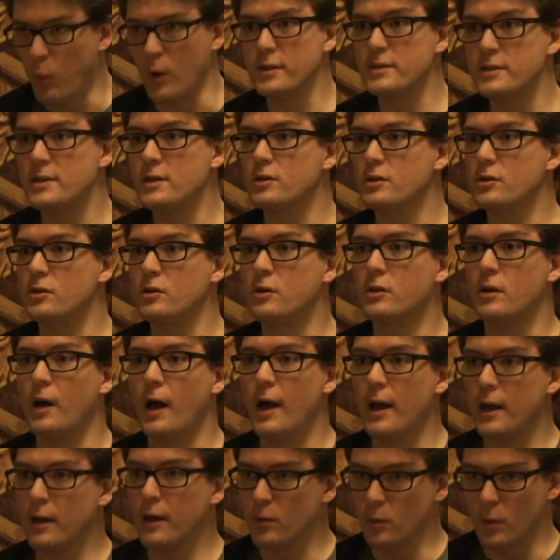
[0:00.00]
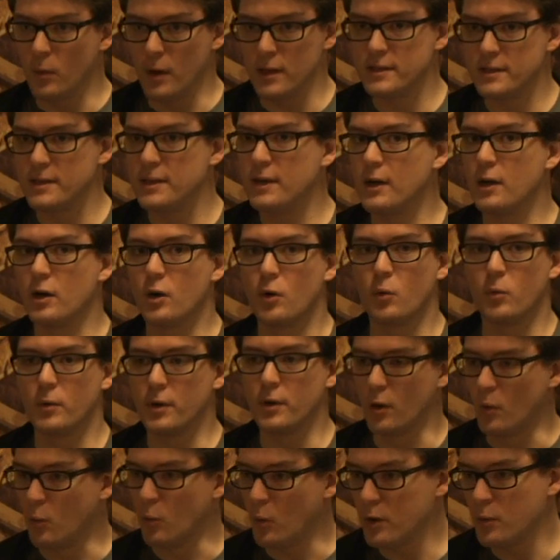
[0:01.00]
what does this look like? What's here?
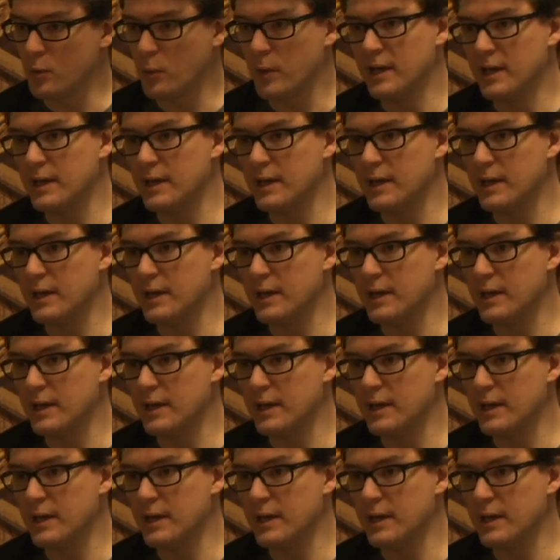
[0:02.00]
What